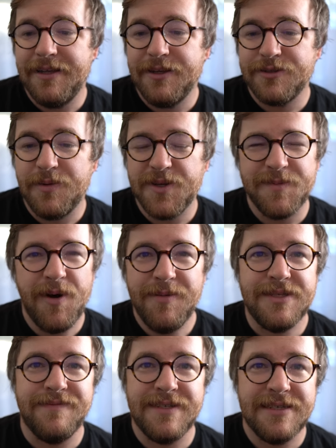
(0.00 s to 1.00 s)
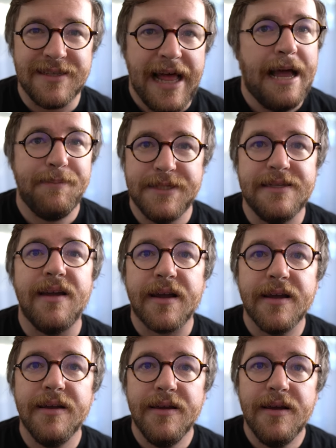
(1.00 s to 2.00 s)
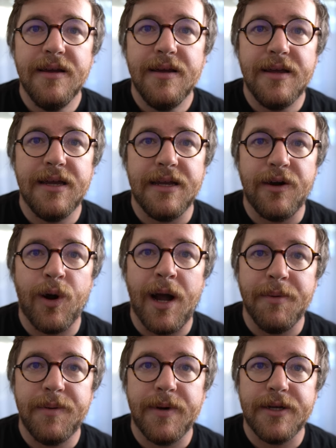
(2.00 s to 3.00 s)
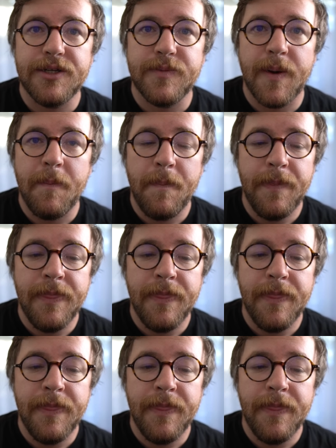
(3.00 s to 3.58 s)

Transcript: There's almost moments of slapstick in Crime and Punishment.